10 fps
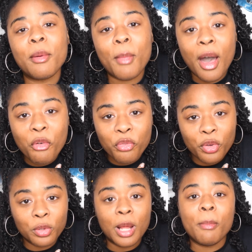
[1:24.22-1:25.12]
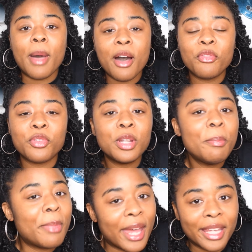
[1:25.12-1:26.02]
A mouthful, a mouthful
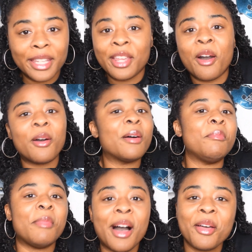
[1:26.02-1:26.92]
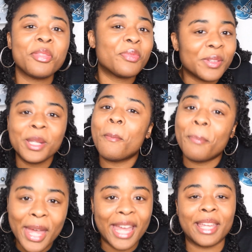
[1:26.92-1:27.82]
of begging, y'all. A mouthful
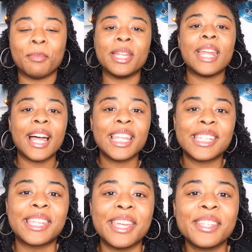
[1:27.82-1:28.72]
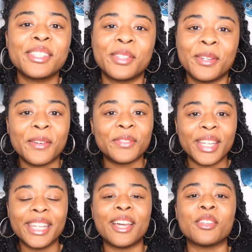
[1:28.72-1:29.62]
of begging. But now let's get to the
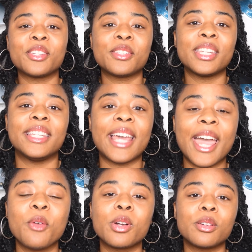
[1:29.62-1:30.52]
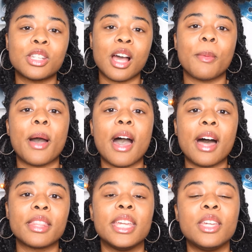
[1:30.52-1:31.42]
video. So today we're going to talk about
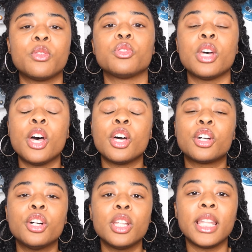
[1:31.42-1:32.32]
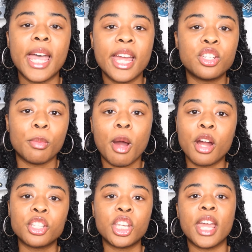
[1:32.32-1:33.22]
how the Eagles could land
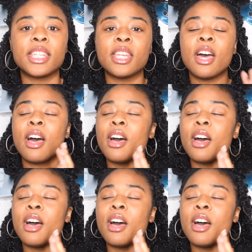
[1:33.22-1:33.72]
Ja'Marr Chase